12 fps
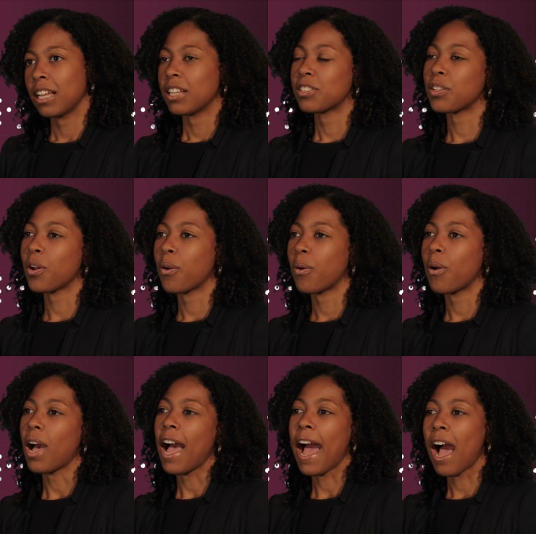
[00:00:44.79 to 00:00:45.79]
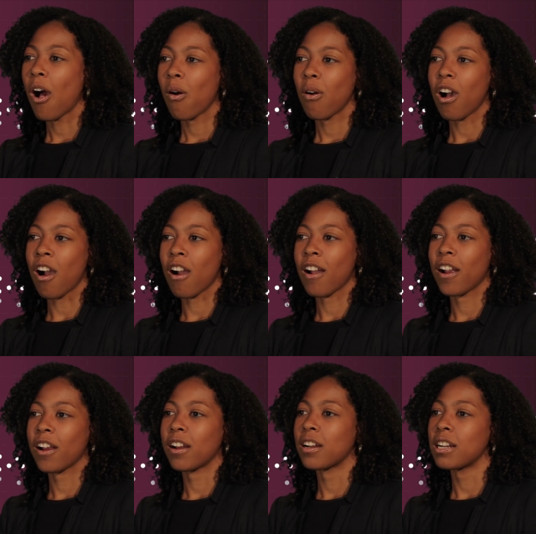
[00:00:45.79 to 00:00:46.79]
So how
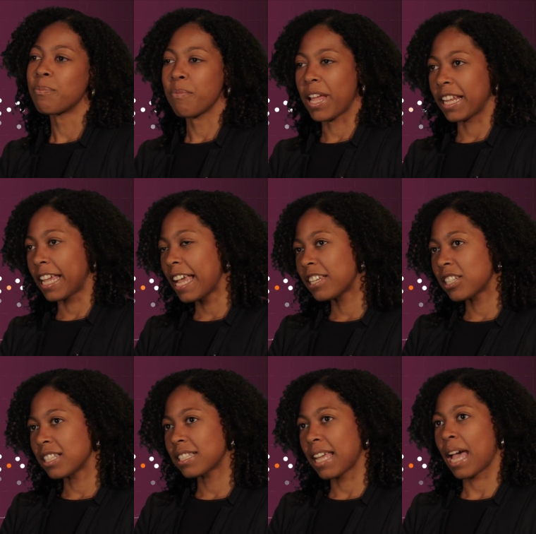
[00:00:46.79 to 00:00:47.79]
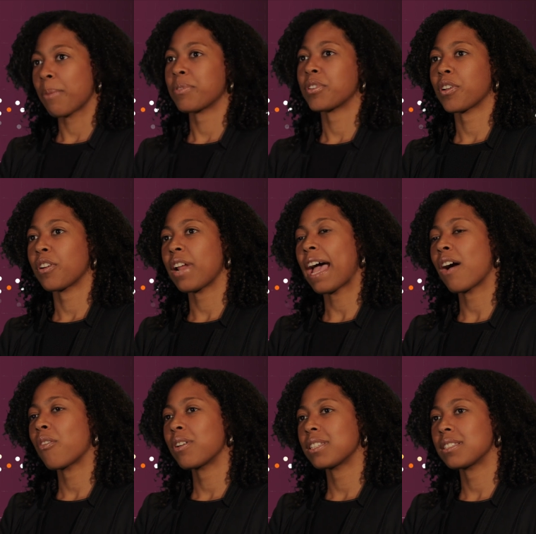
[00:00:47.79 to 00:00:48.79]
are medications captured?
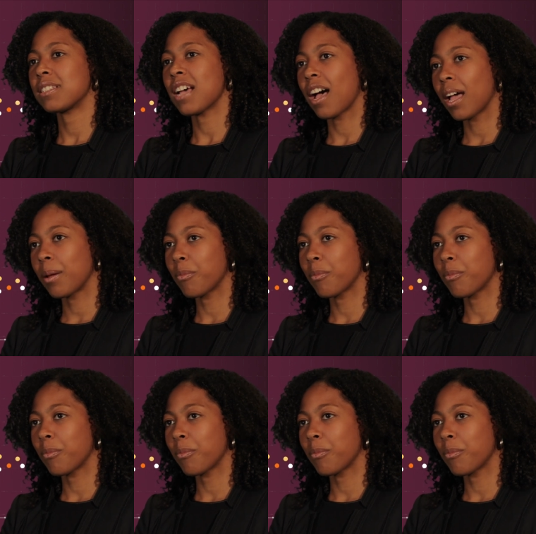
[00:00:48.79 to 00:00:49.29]
How is time